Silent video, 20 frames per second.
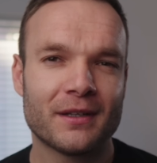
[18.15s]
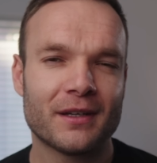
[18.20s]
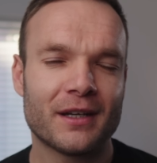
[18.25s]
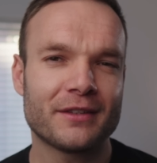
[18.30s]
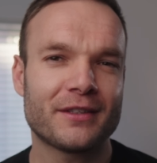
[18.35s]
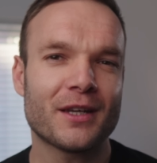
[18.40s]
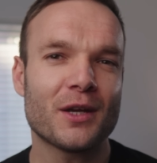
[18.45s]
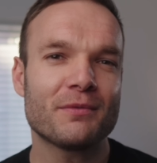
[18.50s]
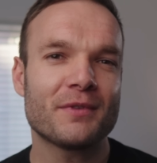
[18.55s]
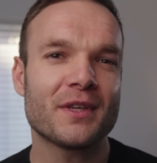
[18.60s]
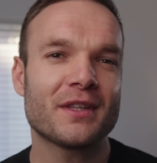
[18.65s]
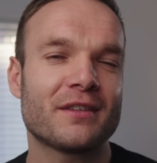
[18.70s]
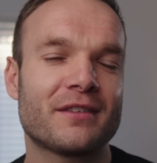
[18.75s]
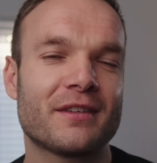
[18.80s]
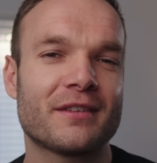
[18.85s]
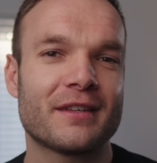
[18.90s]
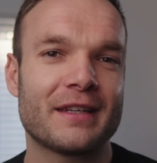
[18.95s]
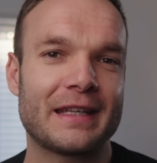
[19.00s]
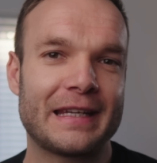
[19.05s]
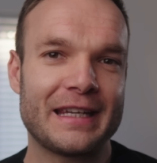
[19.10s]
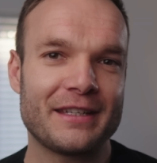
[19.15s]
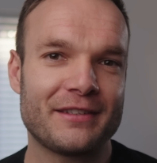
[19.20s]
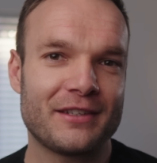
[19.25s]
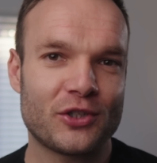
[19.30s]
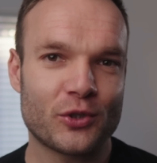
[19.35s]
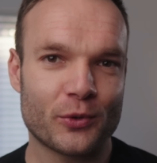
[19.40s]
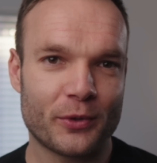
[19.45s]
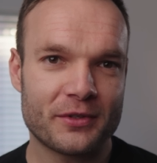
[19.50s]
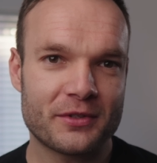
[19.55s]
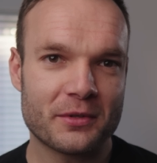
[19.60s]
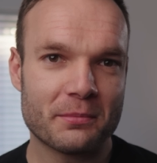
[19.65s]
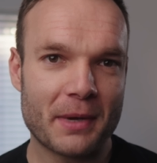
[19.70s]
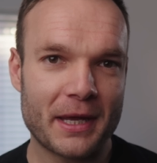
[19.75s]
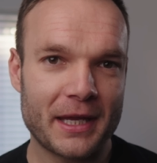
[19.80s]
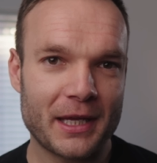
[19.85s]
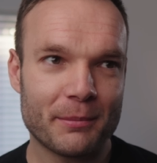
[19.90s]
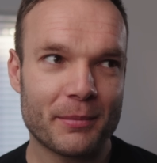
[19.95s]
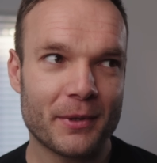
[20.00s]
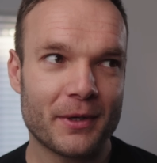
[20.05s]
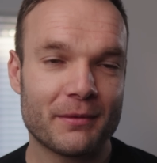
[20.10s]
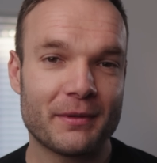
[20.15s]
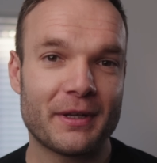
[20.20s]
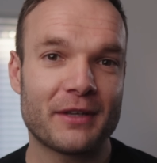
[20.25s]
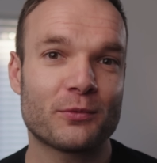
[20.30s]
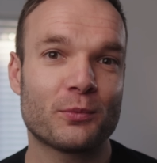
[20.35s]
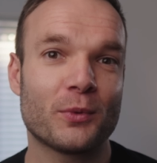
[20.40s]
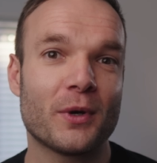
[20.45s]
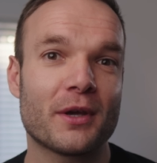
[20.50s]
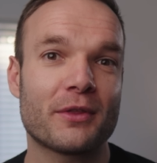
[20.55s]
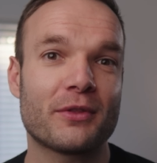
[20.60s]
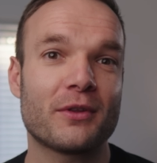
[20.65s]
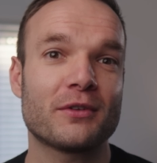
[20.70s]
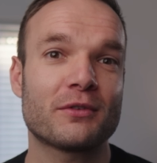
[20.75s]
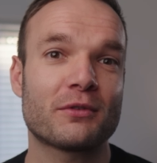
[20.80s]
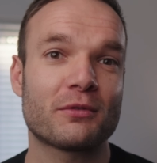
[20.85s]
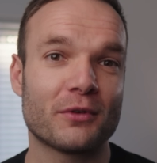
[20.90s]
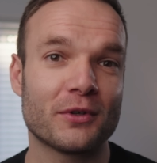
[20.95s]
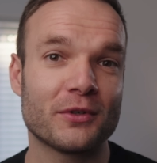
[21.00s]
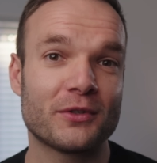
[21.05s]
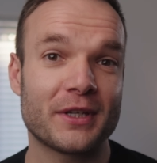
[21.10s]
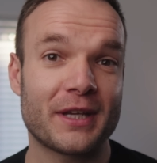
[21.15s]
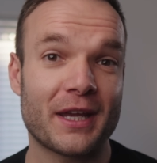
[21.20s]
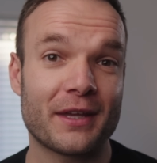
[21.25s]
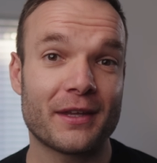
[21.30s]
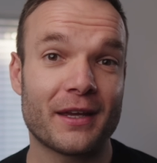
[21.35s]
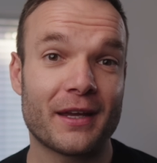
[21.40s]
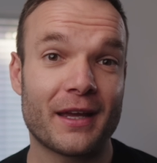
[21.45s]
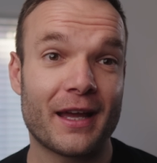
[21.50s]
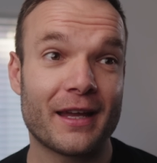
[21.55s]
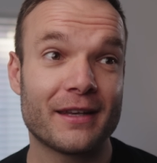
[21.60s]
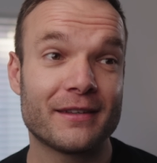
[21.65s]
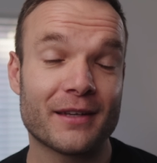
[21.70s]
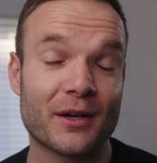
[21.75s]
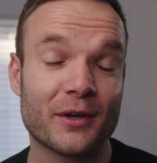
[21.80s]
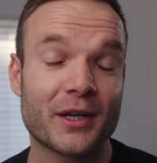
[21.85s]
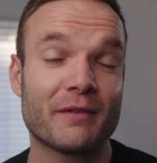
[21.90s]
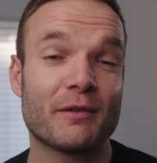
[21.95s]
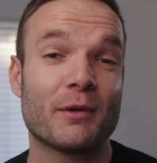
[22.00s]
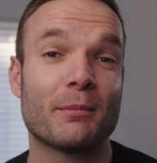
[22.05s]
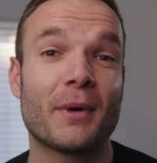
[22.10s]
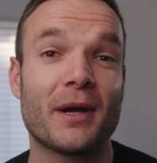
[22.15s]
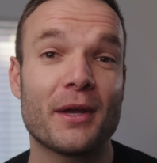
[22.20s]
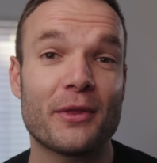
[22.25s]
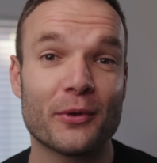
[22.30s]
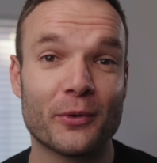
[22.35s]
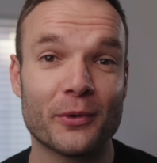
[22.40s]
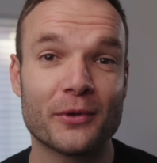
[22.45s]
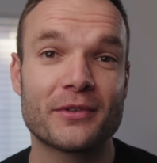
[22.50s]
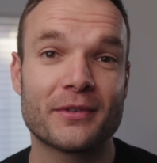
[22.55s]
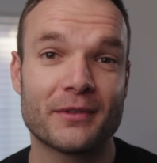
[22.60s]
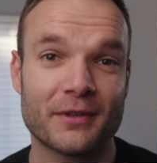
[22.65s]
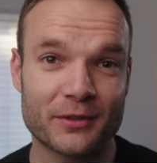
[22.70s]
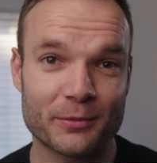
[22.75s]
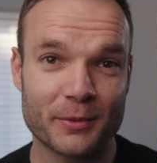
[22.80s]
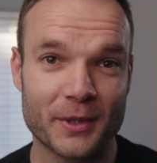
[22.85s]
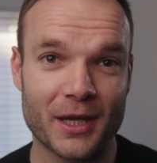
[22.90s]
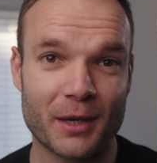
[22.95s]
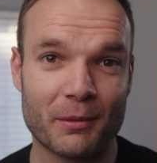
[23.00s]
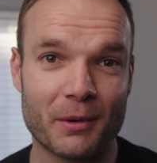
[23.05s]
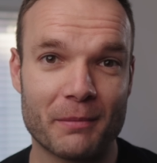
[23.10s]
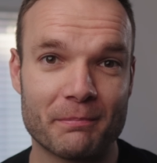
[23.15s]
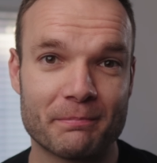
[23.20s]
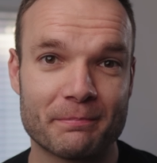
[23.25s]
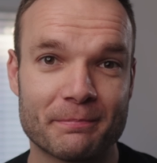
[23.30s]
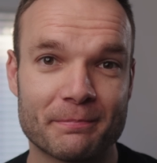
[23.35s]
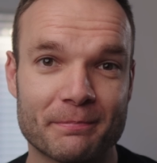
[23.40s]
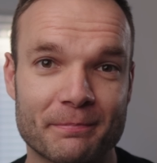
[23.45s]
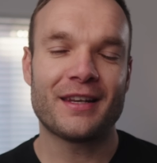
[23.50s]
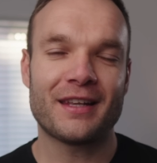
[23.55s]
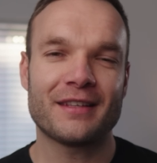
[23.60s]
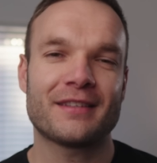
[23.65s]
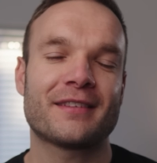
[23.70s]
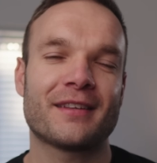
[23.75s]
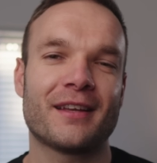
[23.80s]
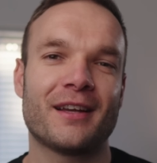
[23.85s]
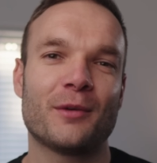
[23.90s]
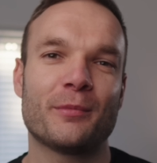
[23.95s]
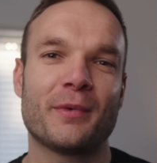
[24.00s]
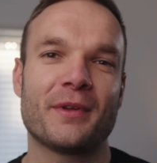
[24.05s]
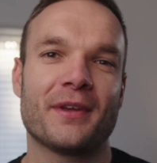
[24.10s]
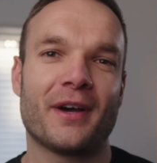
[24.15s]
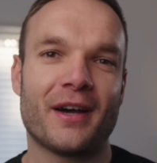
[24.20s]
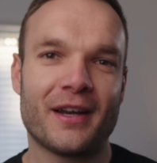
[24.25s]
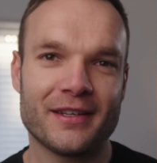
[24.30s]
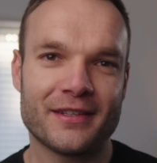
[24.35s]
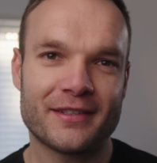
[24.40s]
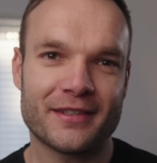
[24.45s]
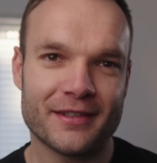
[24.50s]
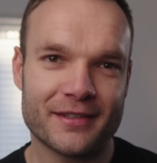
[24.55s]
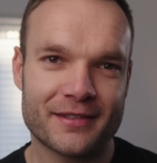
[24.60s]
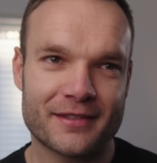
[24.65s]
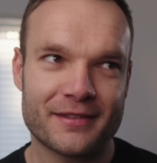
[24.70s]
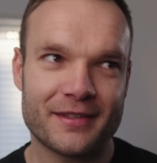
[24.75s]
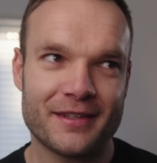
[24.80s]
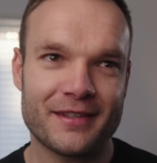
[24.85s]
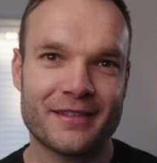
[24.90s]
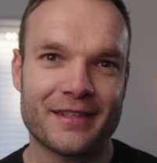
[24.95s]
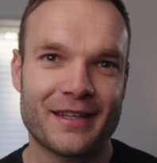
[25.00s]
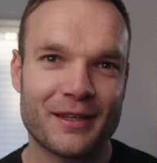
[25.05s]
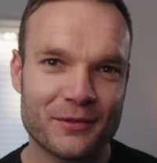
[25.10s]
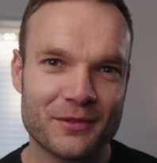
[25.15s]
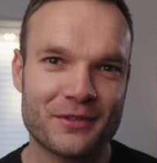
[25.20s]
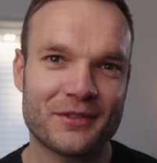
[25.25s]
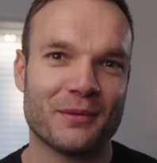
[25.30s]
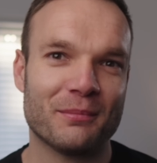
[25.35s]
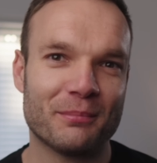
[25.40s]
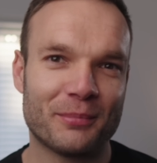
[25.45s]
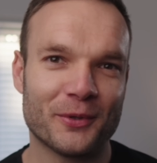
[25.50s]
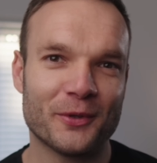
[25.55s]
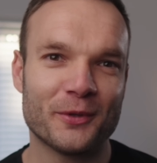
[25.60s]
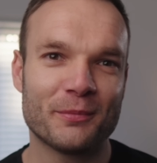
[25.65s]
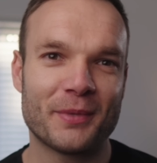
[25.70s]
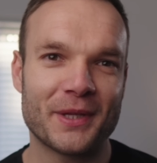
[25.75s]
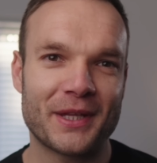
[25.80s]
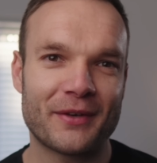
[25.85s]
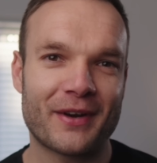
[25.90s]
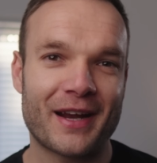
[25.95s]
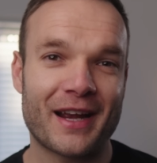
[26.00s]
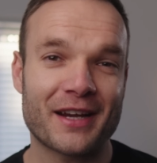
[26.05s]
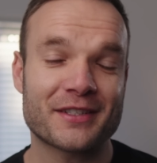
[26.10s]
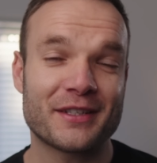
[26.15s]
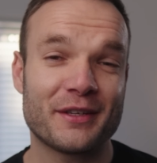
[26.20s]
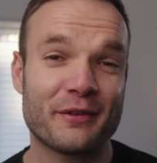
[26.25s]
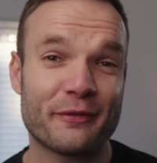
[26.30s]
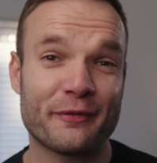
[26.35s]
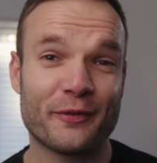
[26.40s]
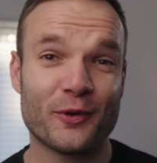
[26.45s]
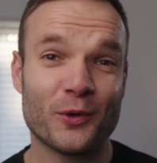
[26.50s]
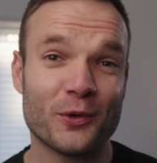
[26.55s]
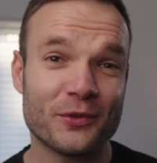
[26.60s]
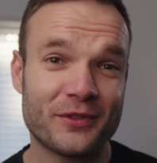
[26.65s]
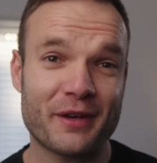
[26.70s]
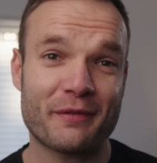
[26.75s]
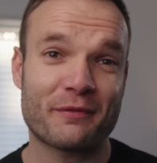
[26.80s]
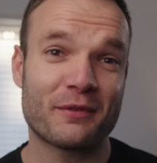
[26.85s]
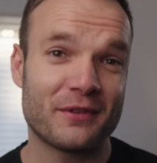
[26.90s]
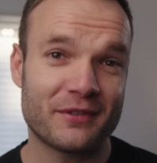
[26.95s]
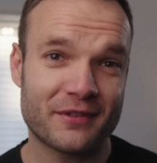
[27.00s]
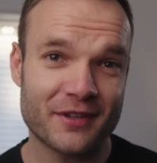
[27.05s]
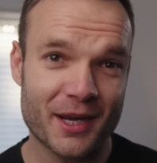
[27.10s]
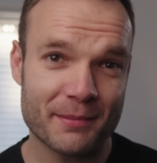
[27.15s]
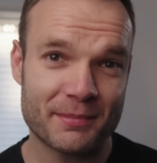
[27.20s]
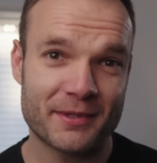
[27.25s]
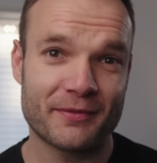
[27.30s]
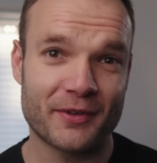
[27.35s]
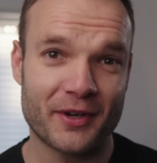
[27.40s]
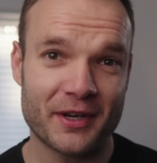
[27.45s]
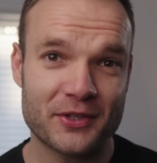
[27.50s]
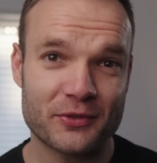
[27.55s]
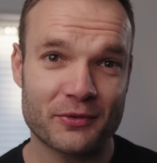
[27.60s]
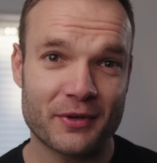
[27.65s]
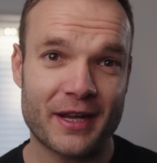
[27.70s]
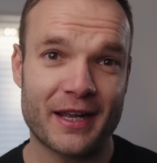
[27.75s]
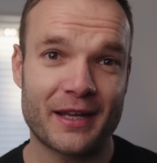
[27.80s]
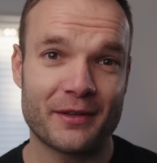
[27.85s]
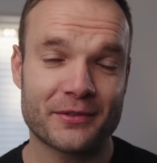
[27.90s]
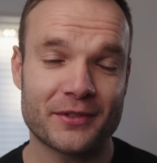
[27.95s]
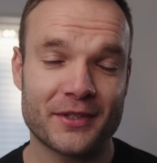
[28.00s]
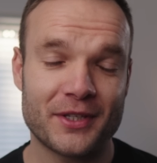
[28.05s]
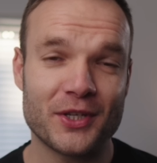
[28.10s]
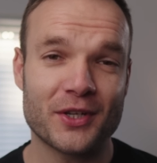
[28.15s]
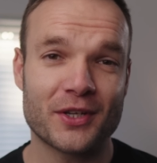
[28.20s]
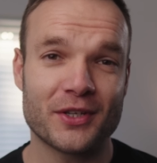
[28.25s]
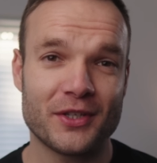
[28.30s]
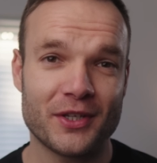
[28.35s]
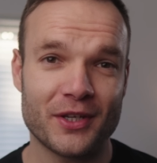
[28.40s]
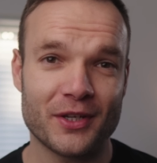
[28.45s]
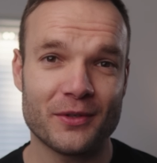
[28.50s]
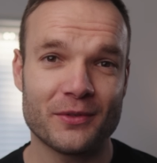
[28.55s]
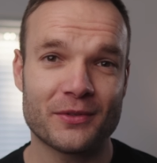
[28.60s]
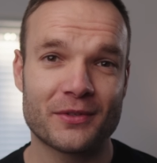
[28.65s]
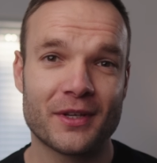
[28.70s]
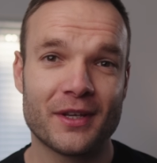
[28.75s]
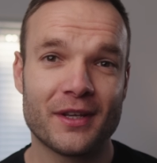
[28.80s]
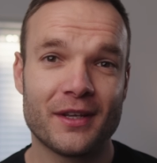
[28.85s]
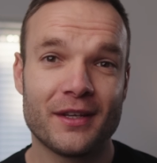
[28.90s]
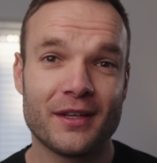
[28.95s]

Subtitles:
I don't think this is an easy choice to make, but let's work this through together and I'll give you my thoughts as we go on. Let's start with ISAs. This sounds simple, but there are actually four different types of ISA accounts that you can use.